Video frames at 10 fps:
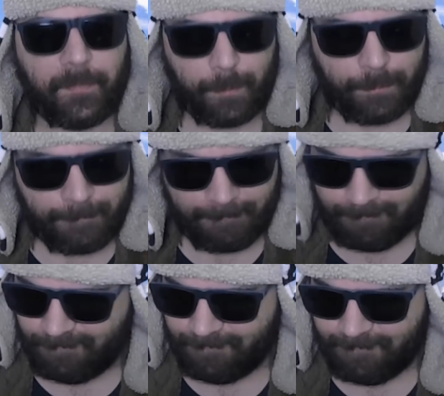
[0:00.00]
of
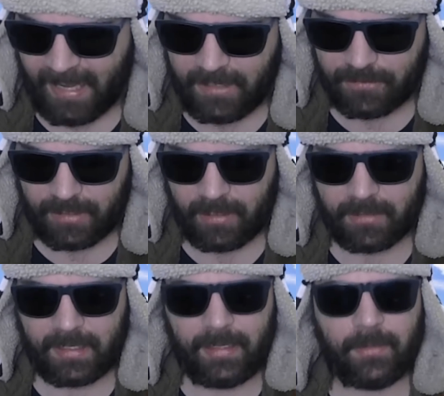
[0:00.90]

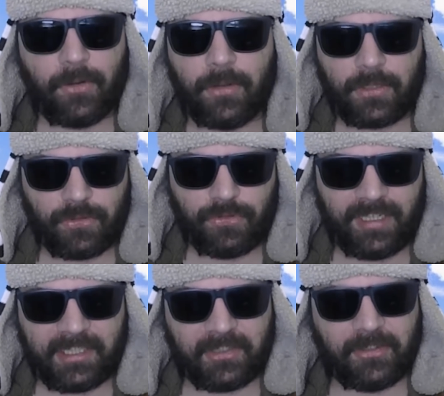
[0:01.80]
patriarchy or
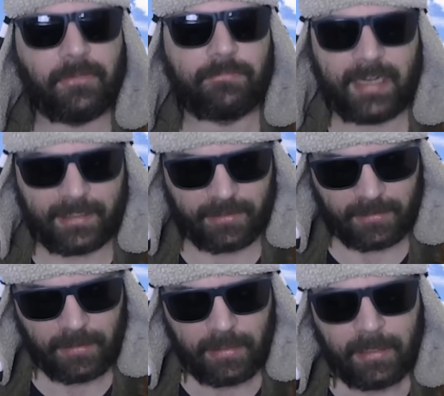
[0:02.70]
critical race.
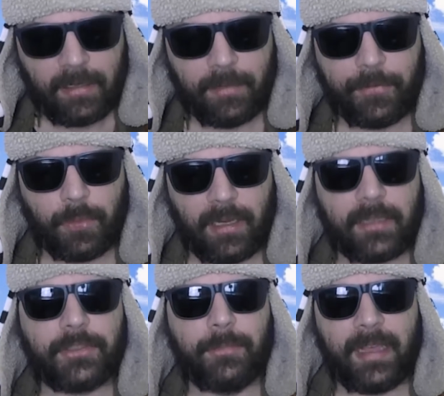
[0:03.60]
If you would
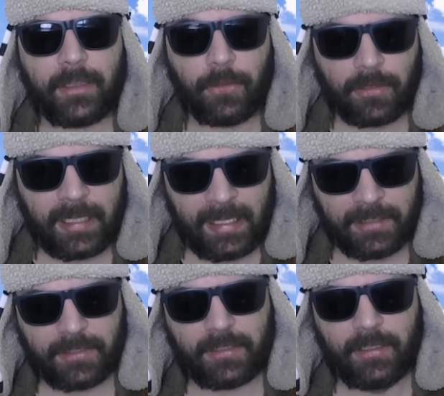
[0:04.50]
like to make your
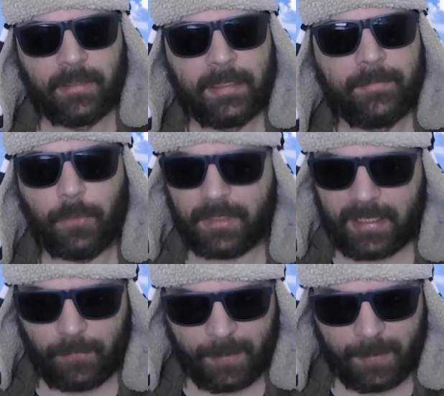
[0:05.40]
case for whatever